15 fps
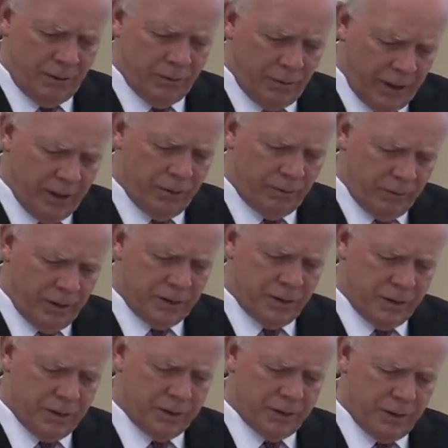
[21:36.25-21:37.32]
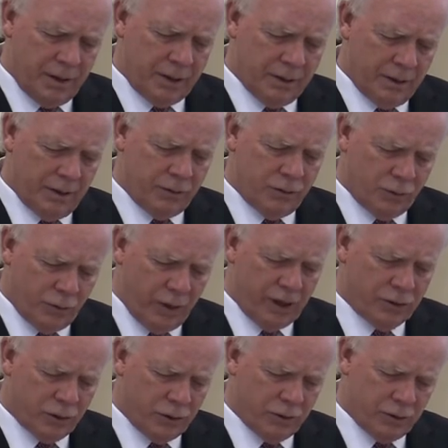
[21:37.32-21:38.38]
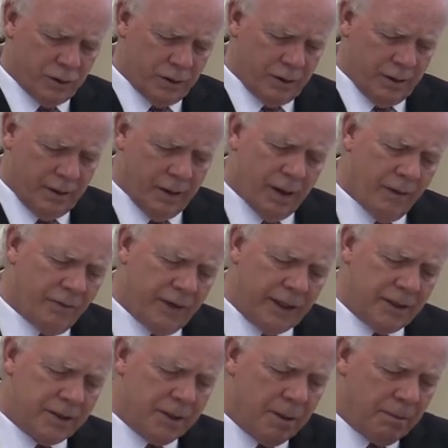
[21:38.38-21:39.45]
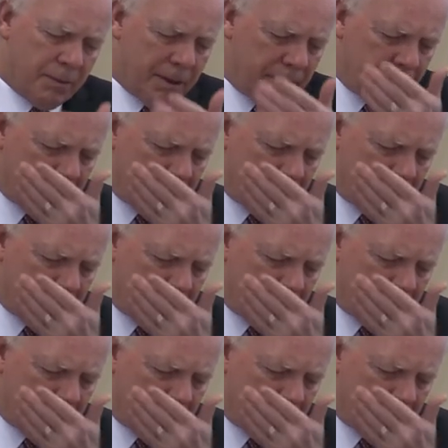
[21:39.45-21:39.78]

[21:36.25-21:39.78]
greater riches than the treasures of Egypt.